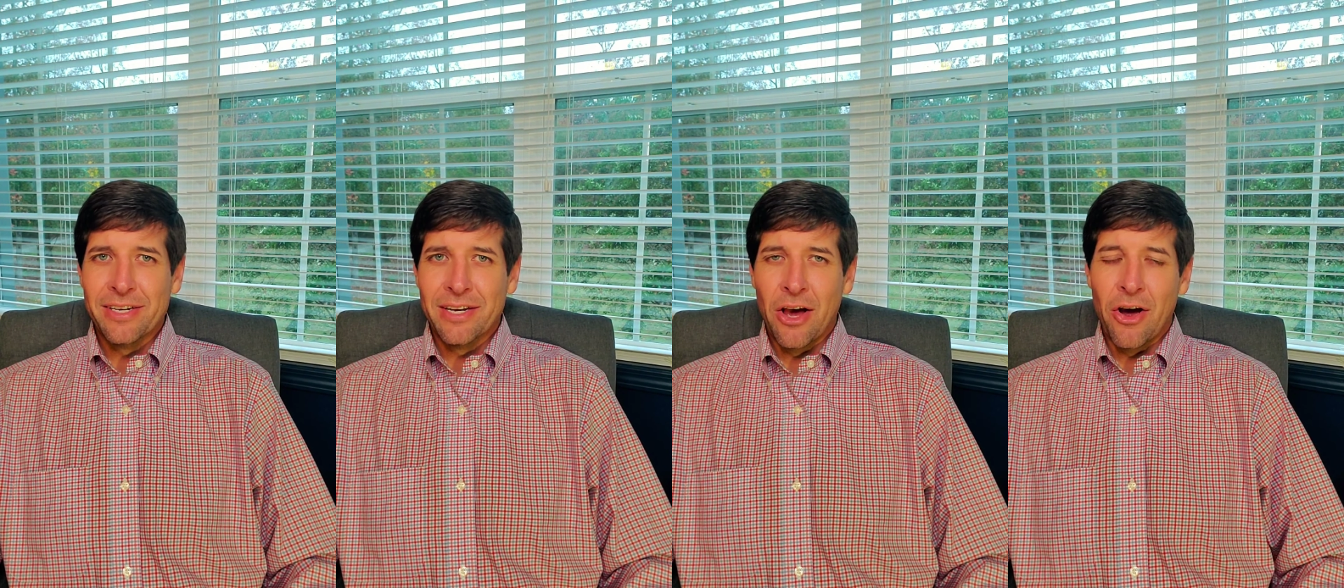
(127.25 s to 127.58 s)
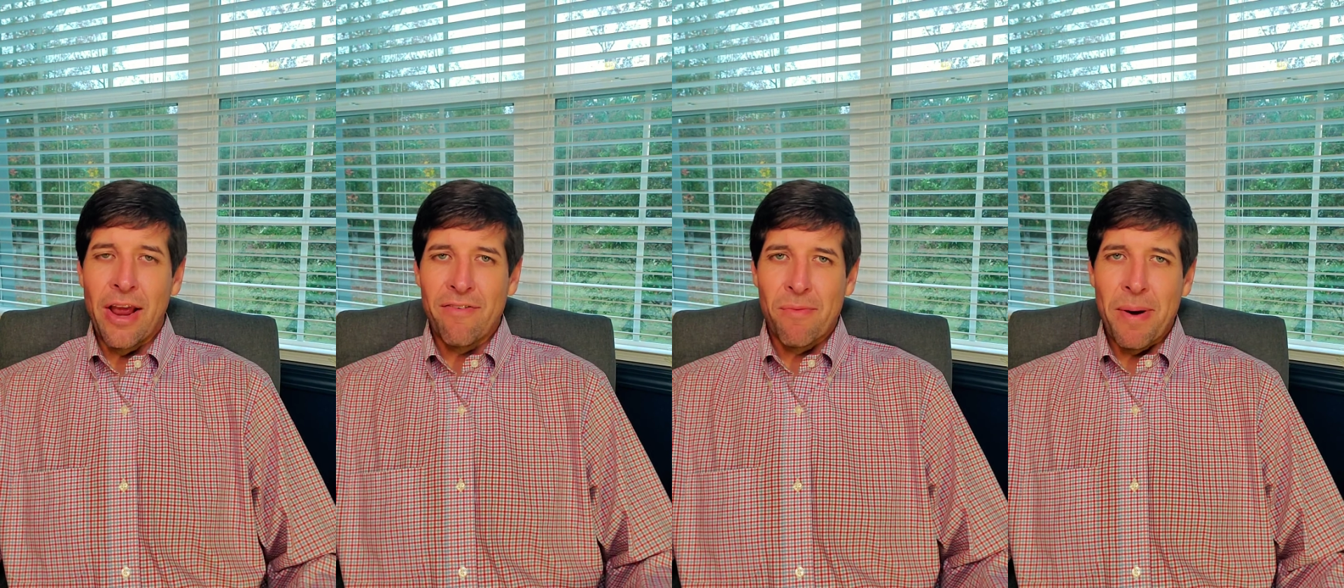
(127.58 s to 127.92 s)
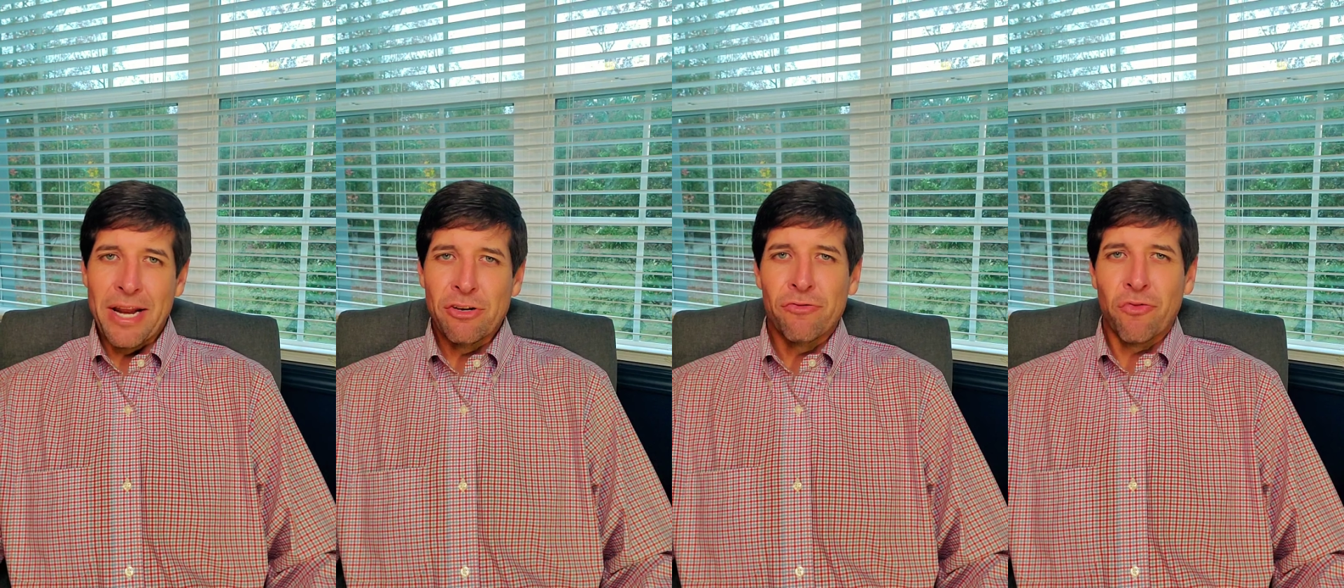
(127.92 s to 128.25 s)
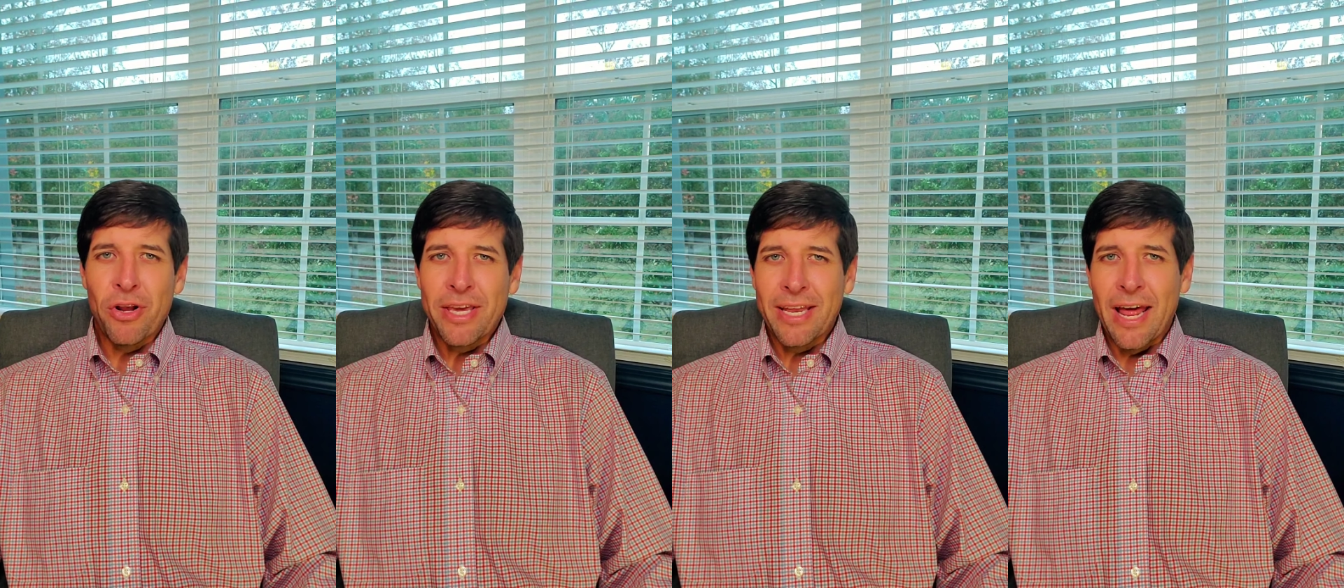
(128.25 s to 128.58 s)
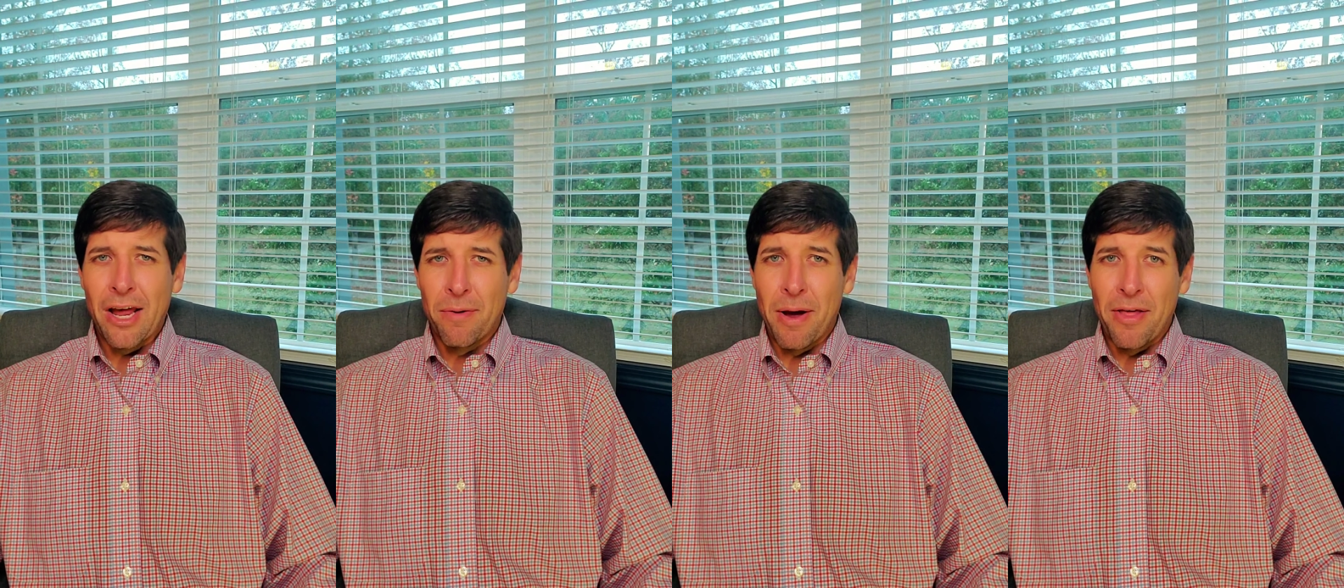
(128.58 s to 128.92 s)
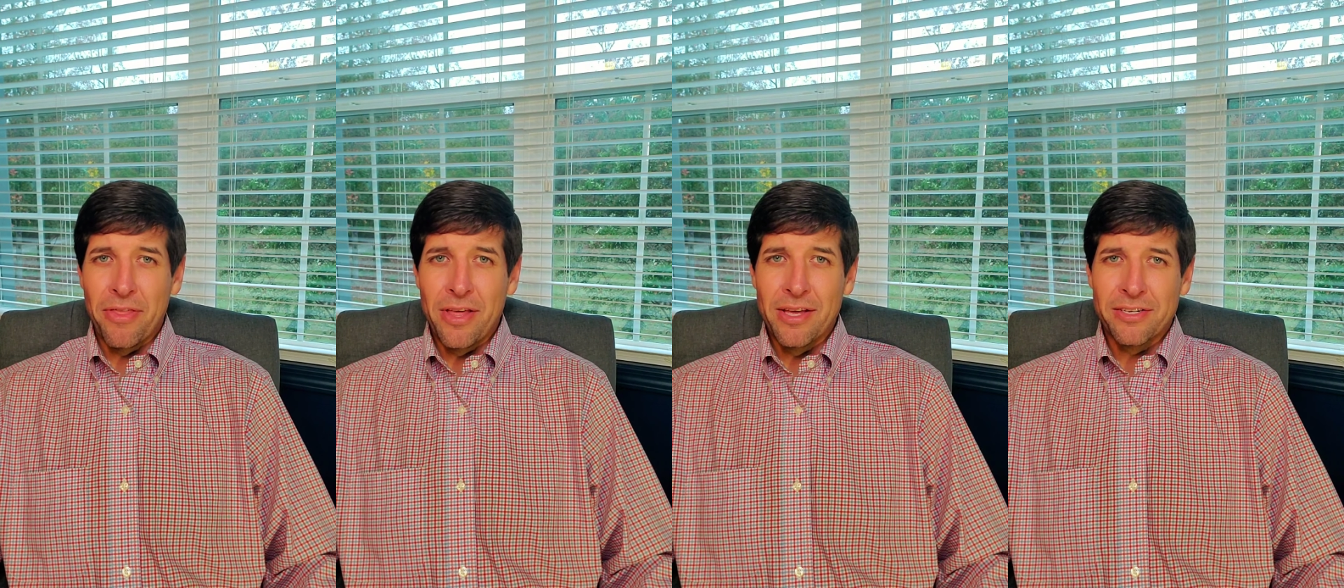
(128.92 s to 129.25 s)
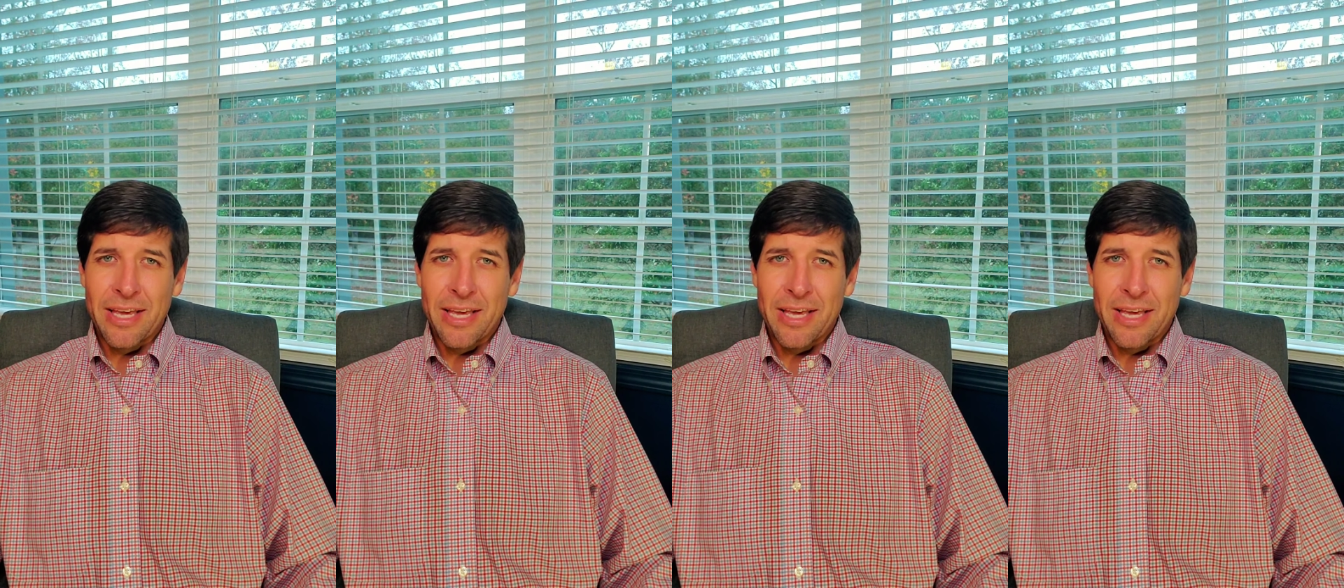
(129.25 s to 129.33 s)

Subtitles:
Now, everybody's freaking out about this.